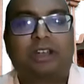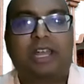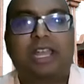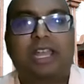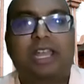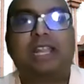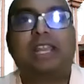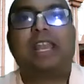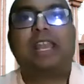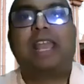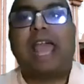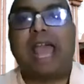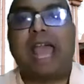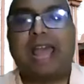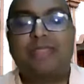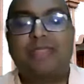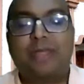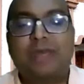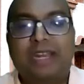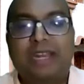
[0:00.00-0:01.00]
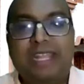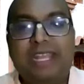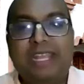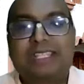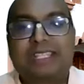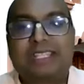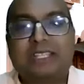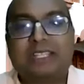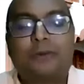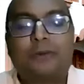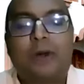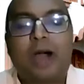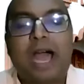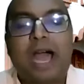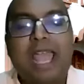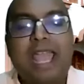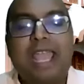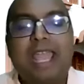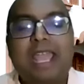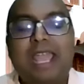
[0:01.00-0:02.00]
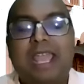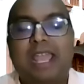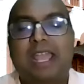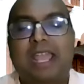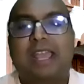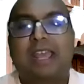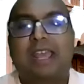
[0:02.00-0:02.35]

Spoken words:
right? And the reason why